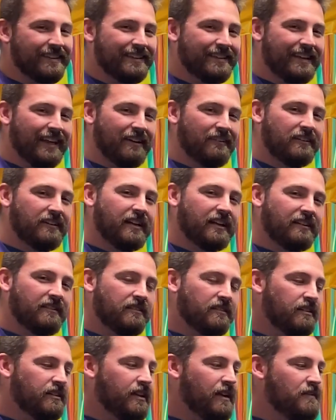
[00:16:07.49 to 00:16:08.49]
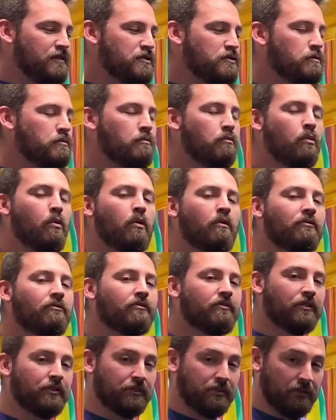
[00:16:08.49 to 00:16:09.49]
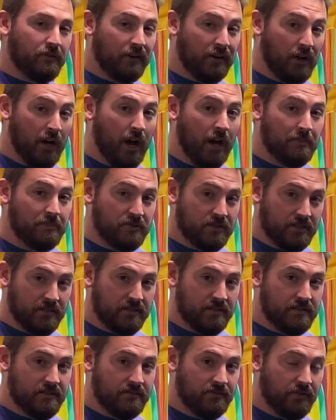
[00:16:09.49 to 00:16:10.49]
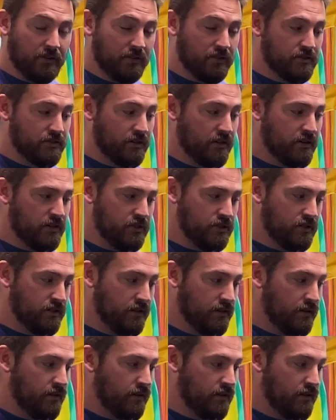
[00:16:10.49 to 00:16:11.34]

that gives you more filtering options for your search.